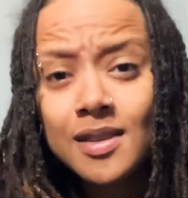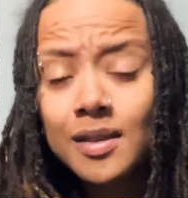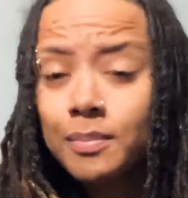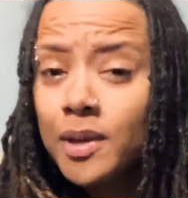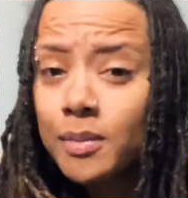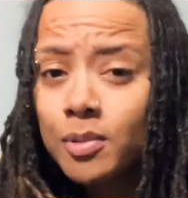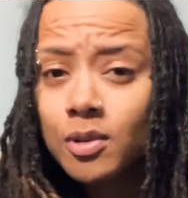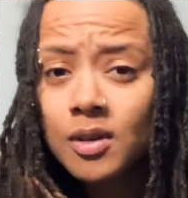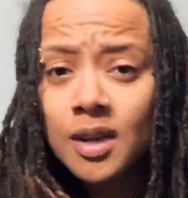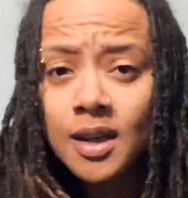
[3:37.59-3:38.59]
and
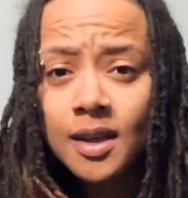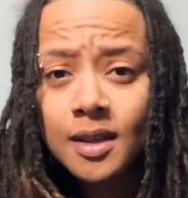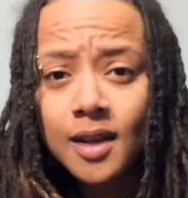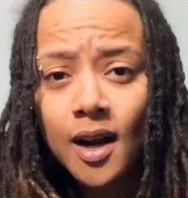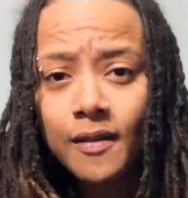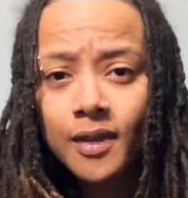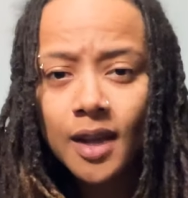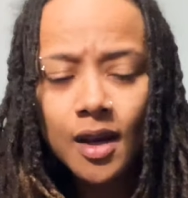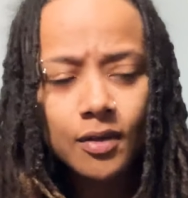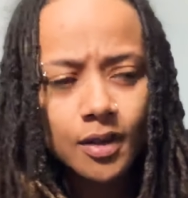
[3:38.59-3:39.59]
people that I've
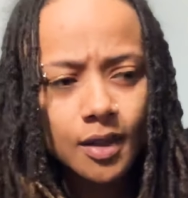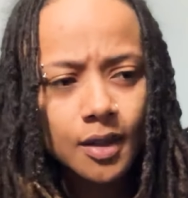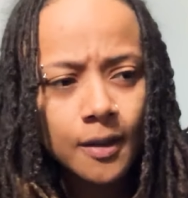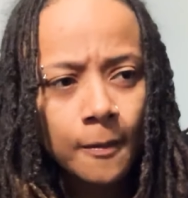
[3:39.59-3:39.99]
encountered